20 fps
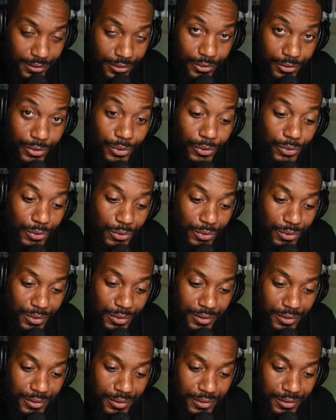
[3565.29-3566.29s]
2.
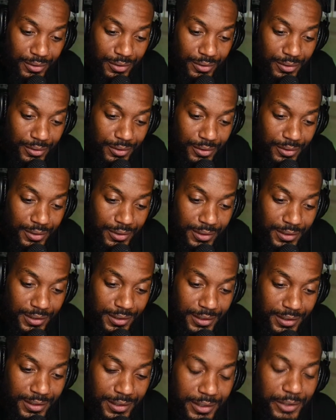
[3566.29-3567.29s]

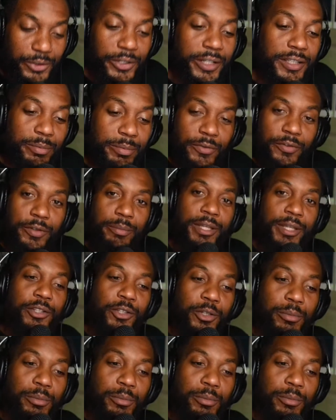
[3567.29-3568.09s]
Grace me for beat you about